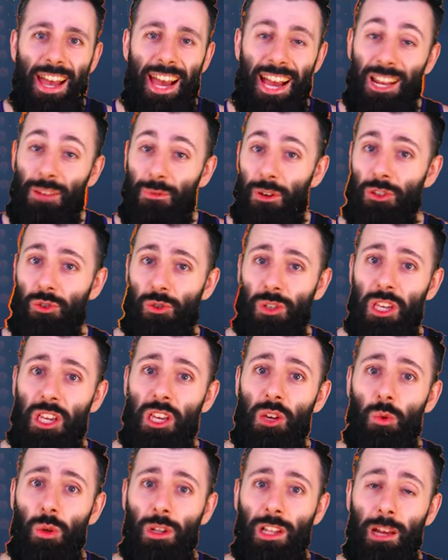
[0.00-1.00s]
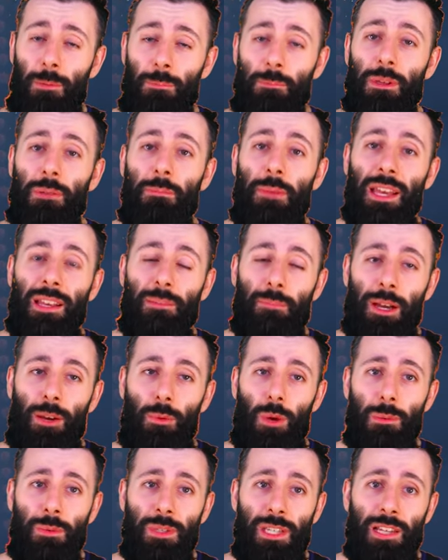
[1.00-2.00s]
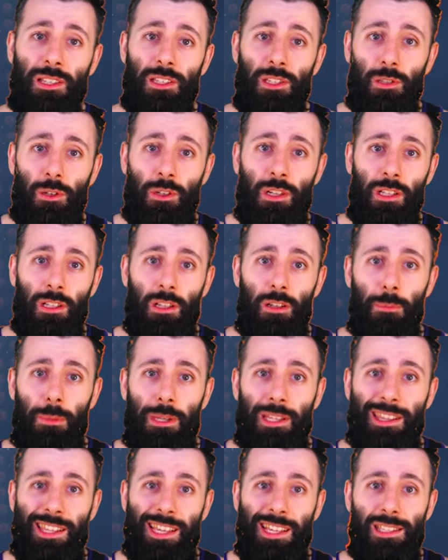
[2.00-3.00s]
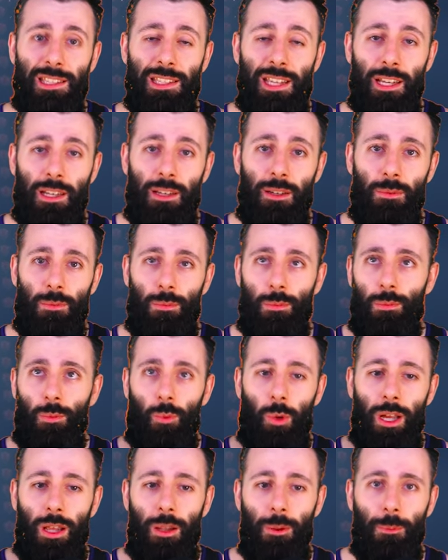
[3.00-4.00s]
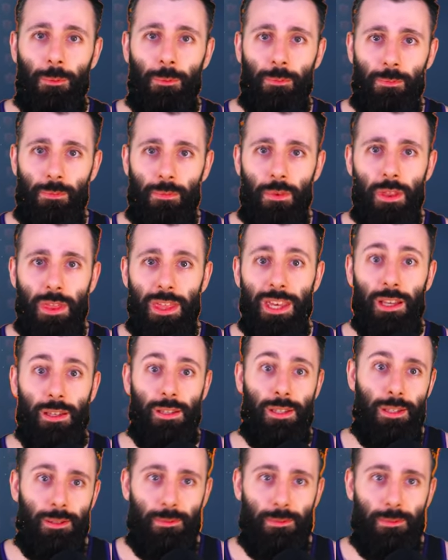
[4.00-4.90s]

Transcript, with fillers: And eventually he will help me make my websites look a little bit less like, well, this.